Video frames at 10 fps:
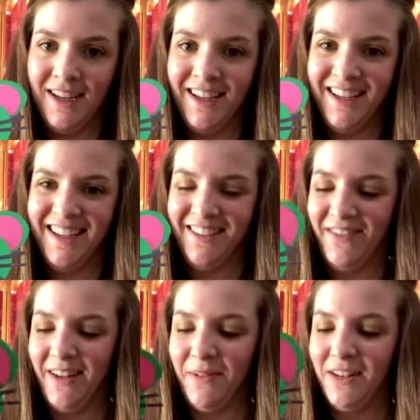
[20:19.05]
but
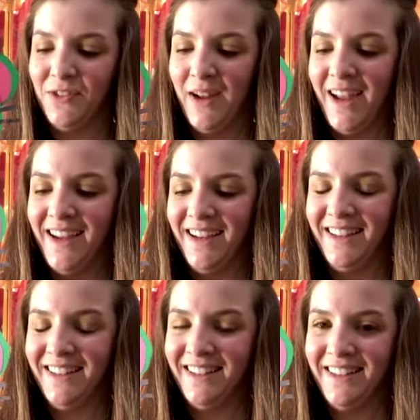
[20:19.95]
I'm gonna try.
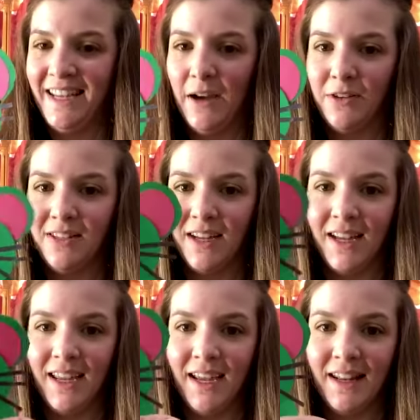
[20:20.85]
See how stuck I
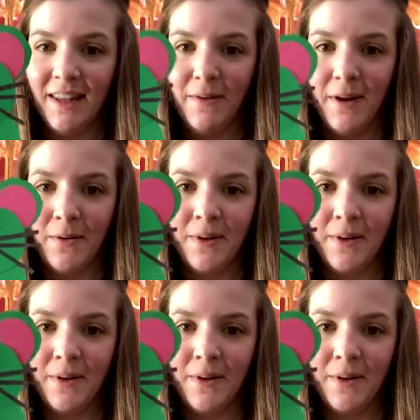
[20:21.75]
get. There we go.